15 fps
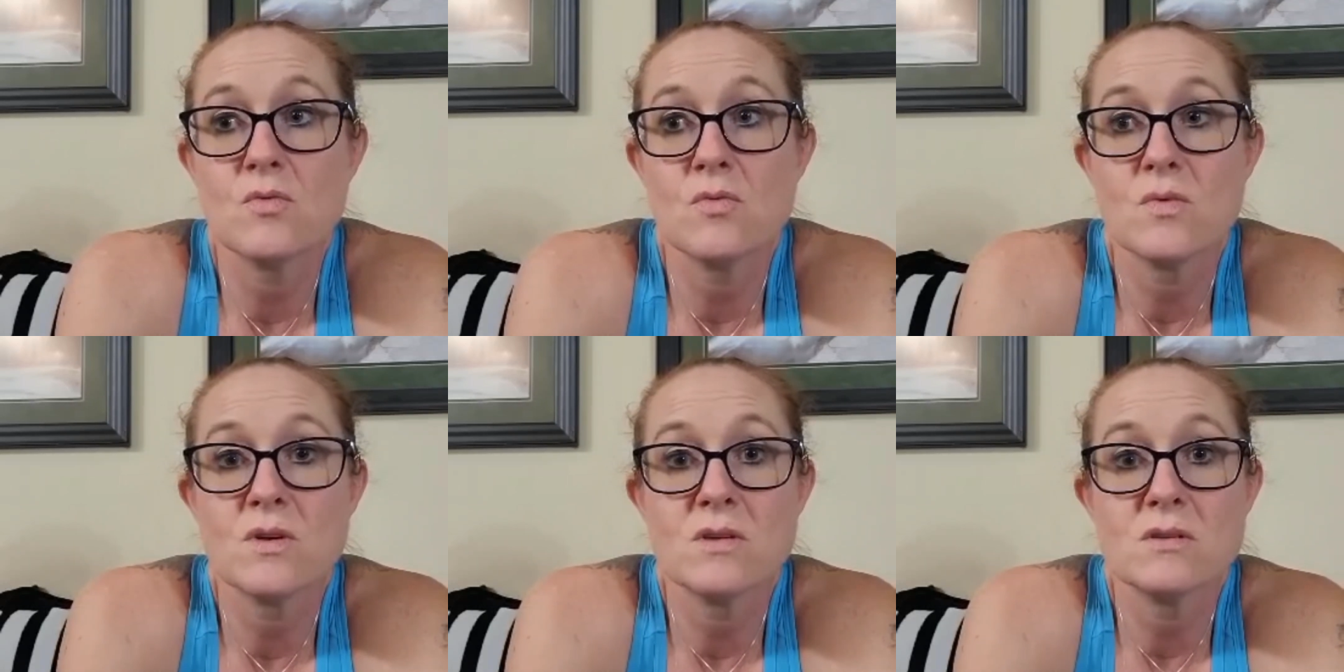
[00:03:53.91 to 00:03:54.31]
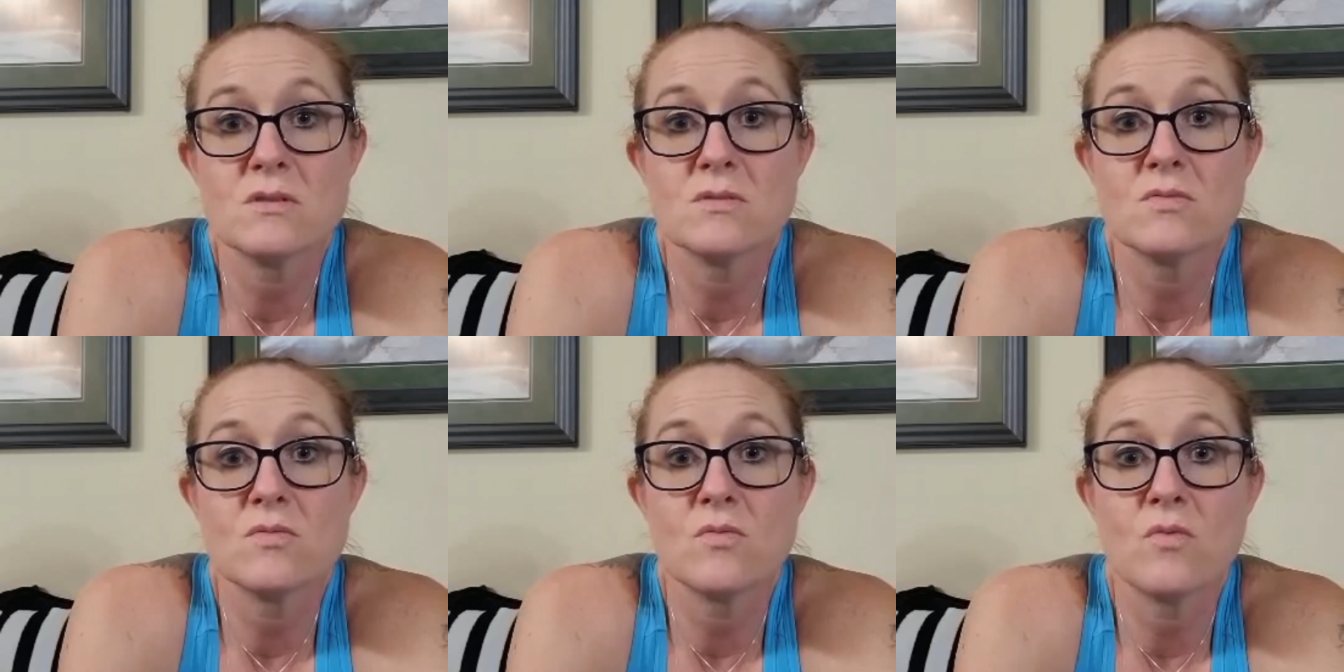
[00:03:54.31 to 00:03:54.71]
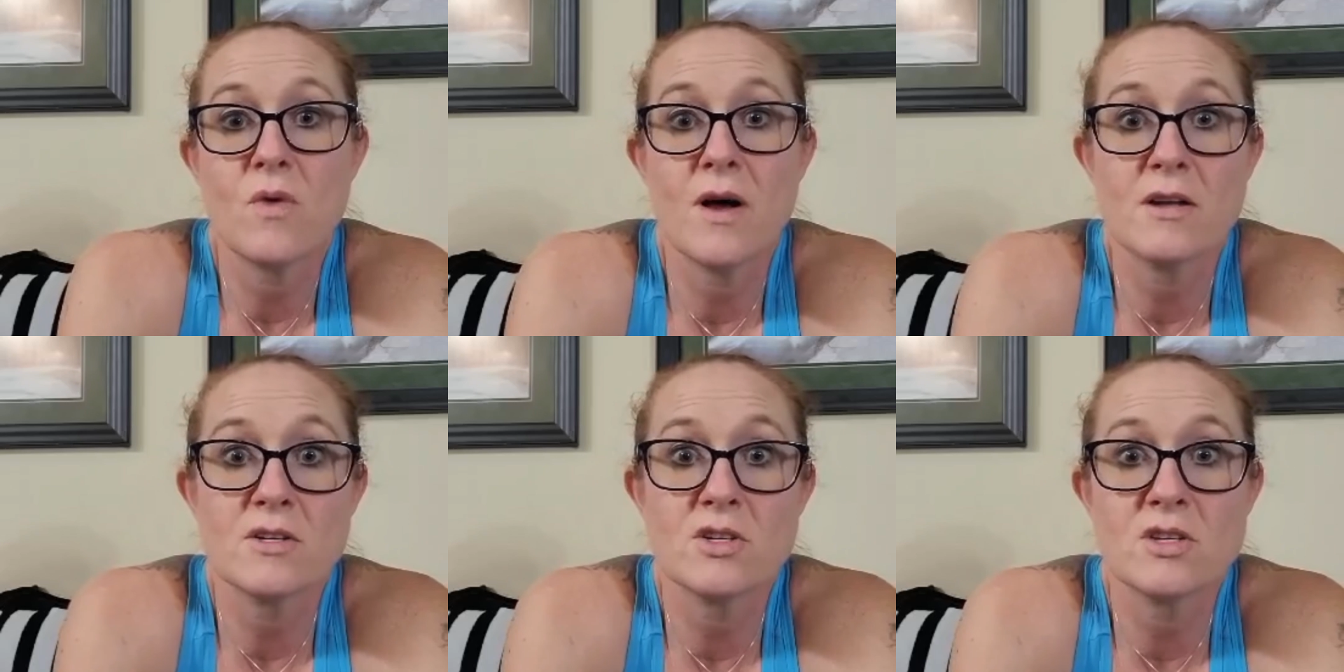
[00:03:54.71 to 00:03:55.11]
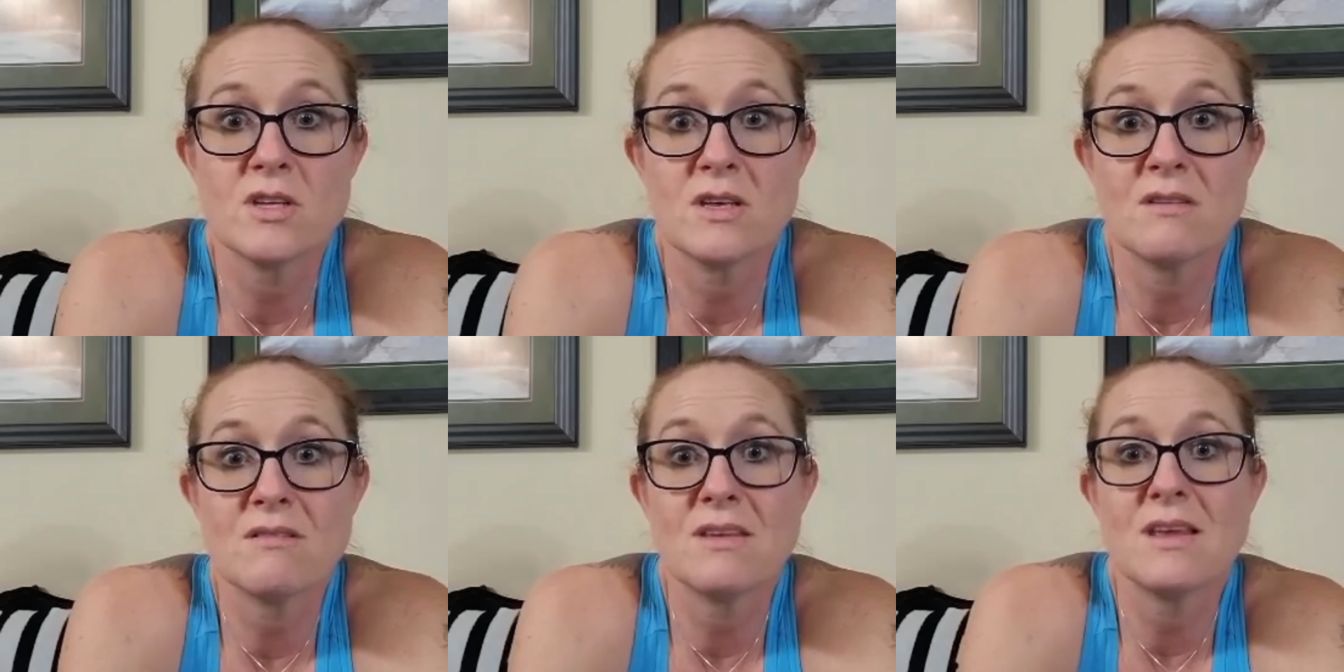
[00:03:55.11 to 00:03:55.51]
was watch
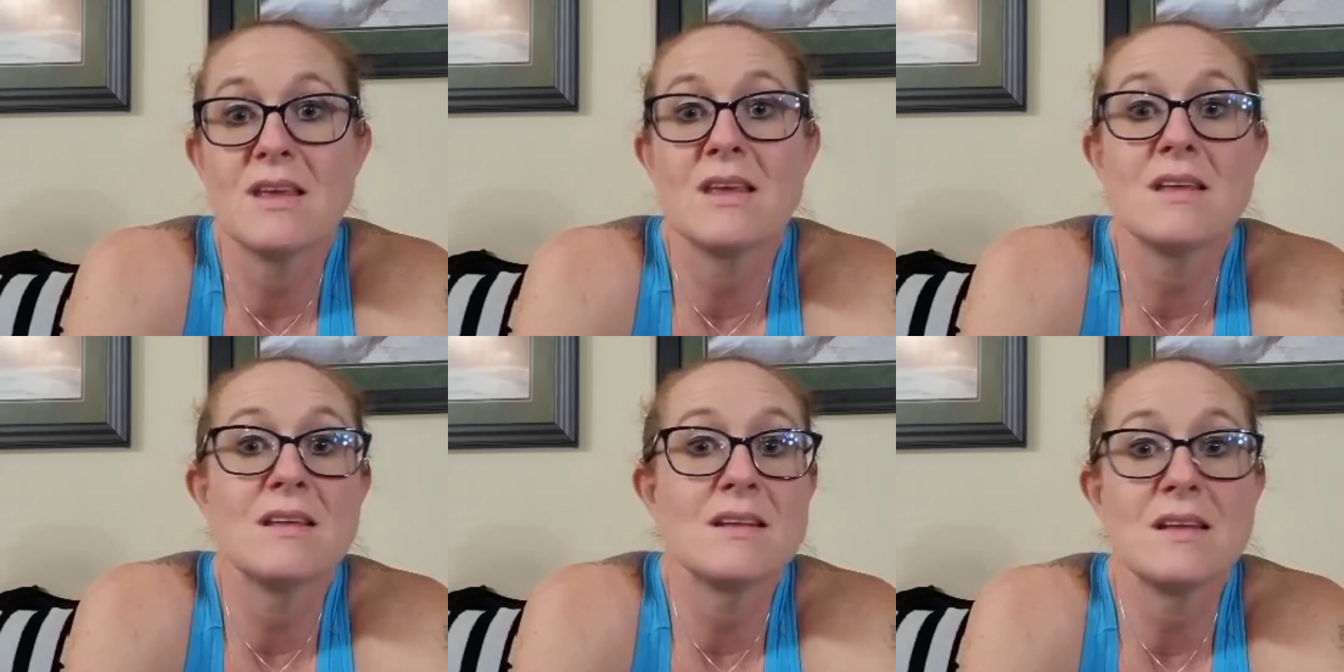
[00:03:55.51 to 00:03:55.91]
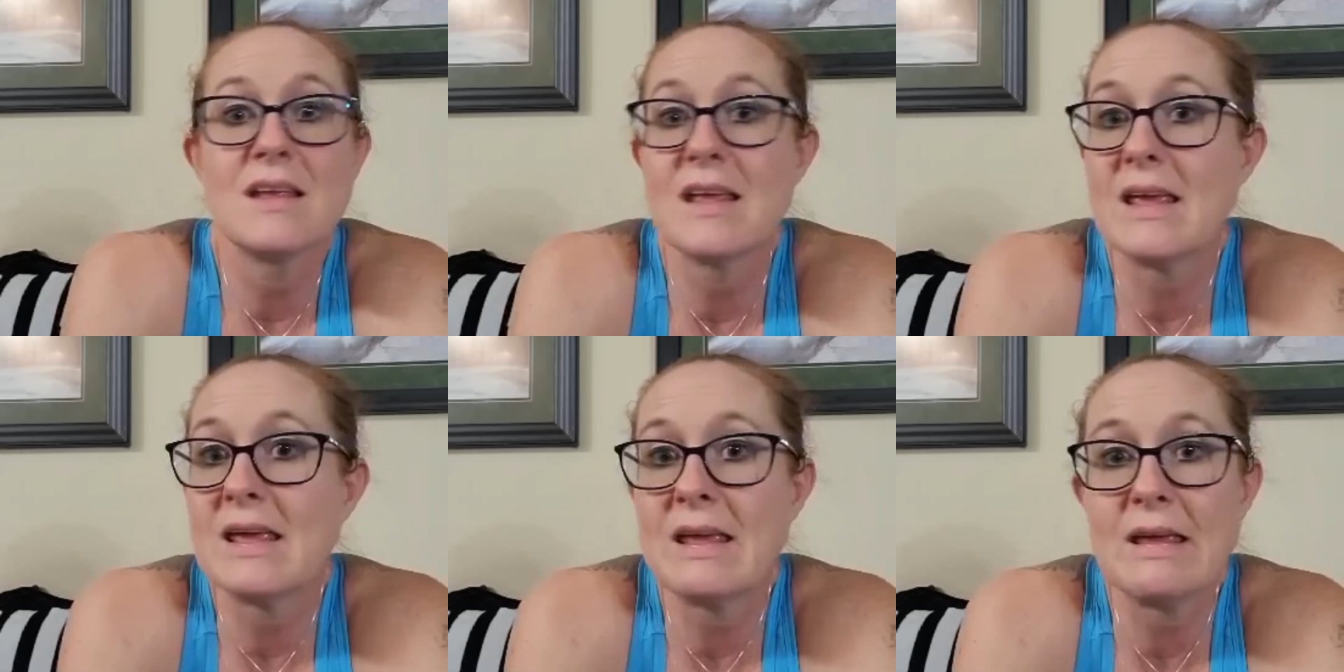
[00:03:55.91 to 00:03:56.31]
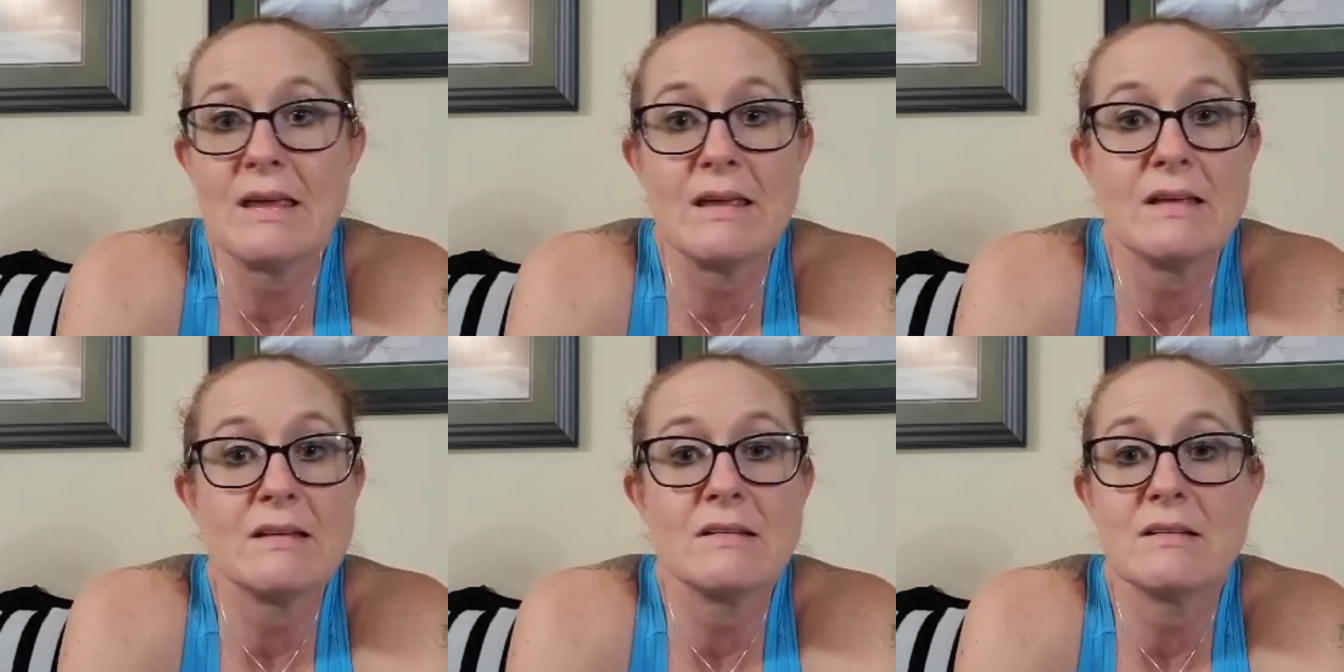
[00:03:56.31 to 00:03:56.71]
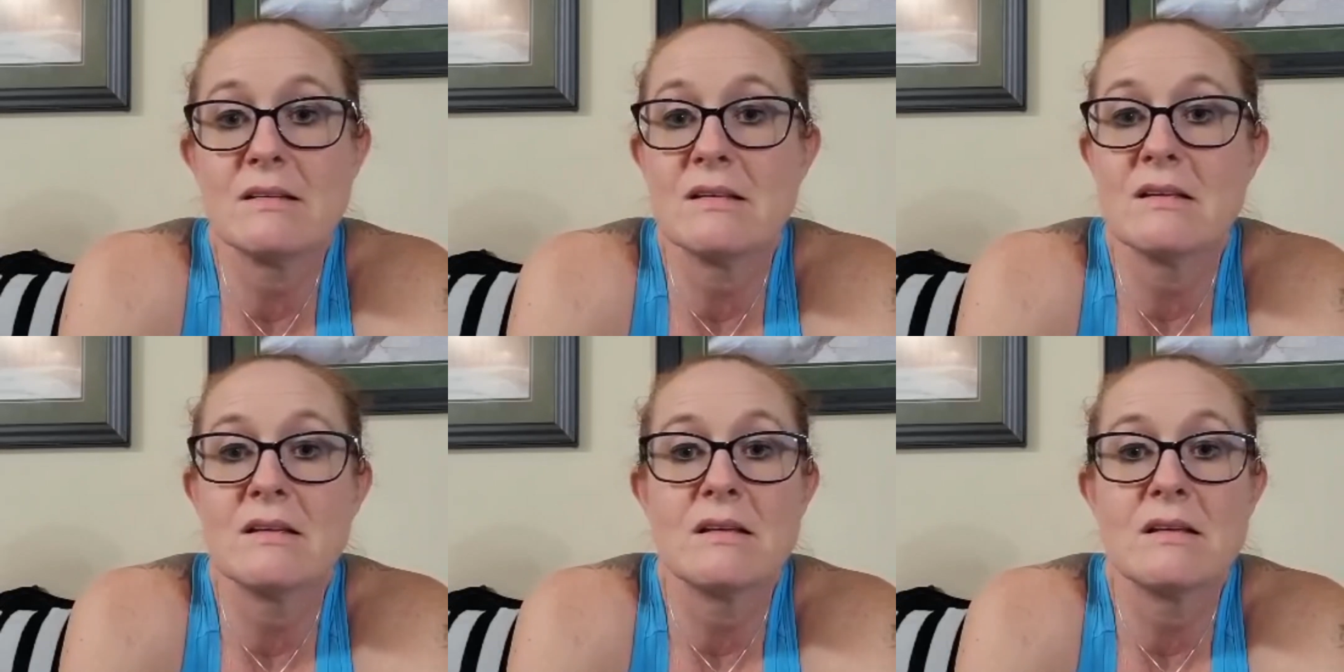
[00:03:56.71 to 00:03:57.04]
TV, eat,